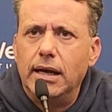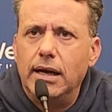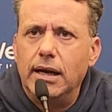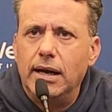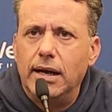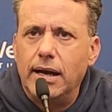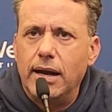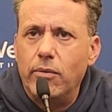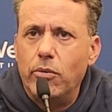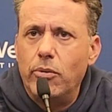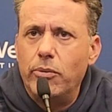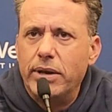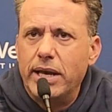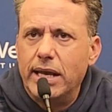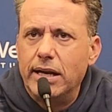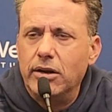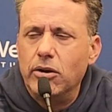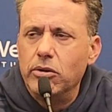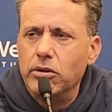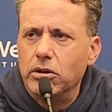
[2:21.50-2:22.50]
And when we
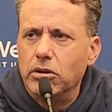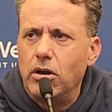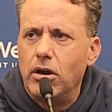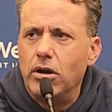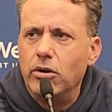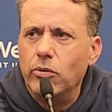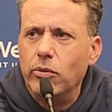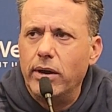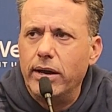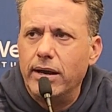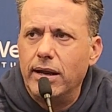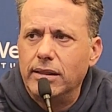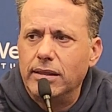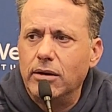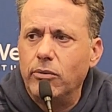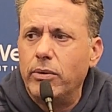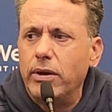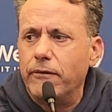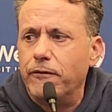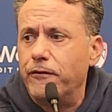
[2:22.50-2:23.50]
had to go the long way, I
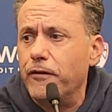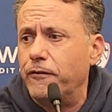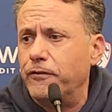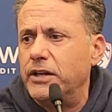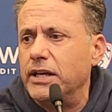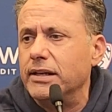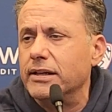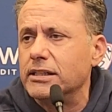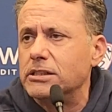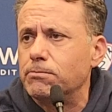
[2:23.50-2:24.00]
think we had 15